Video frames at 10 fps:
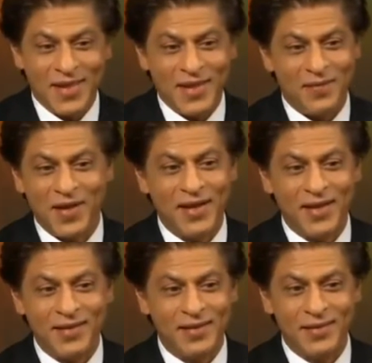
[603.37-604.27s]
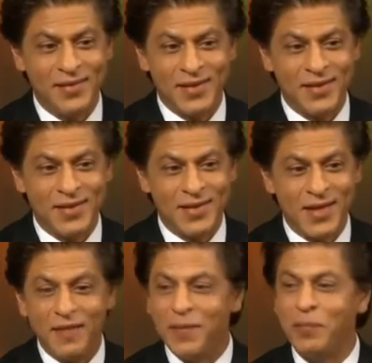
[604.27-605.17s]
think if I can just
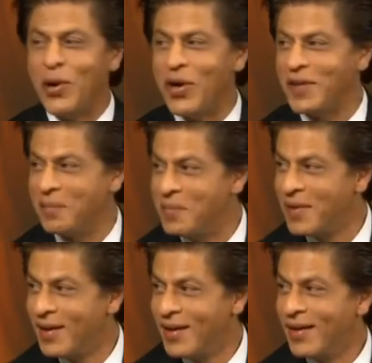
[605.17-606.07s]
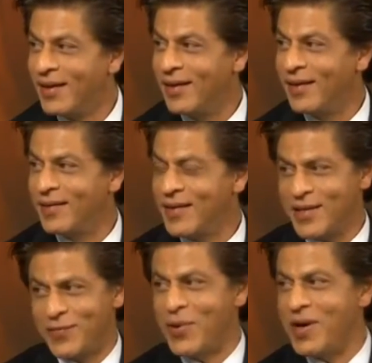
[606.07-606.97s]
self-employ them, they're
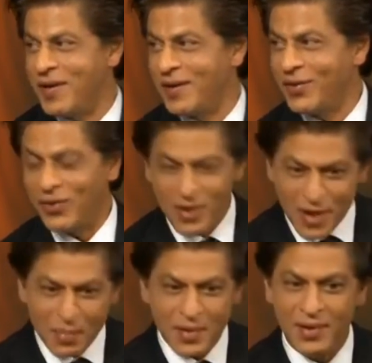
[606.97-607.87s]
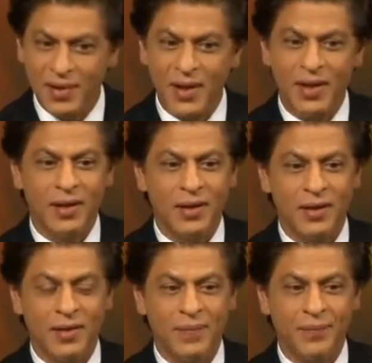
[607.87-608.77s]
just 400. So the number
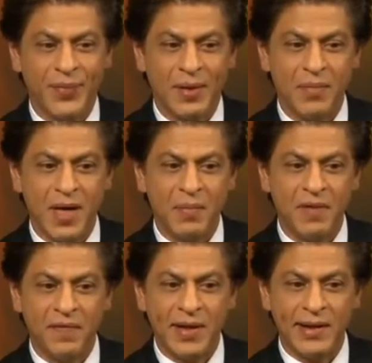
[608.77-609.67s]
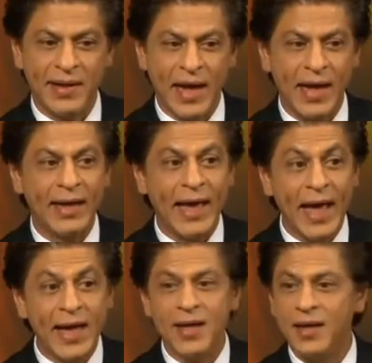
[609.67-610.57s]
made me feel that I
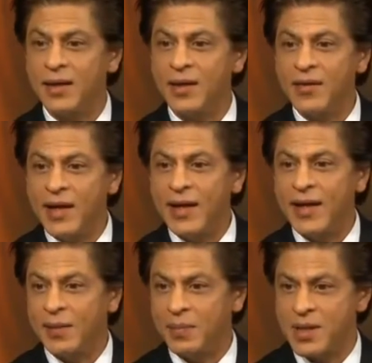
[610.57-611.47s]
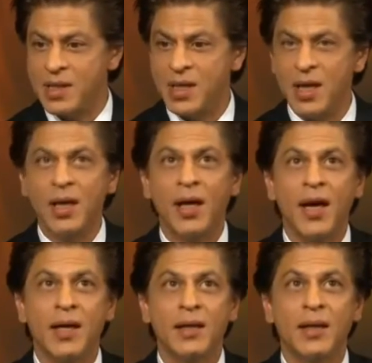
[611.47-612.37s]
can really help this,
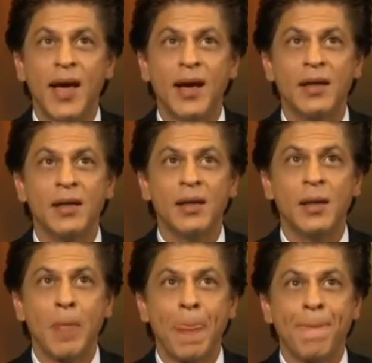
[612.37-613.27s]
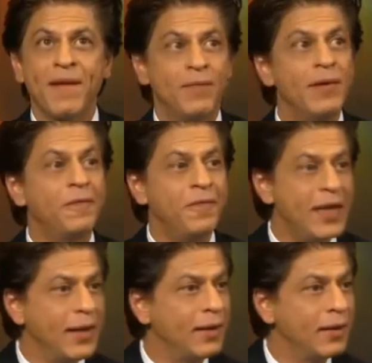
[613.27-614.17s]
and it will
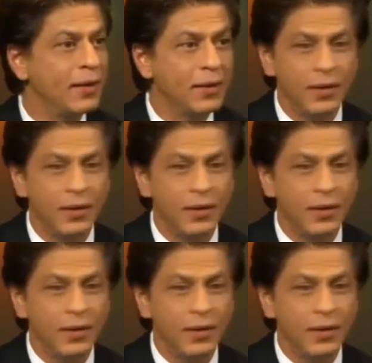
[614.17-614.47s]
feel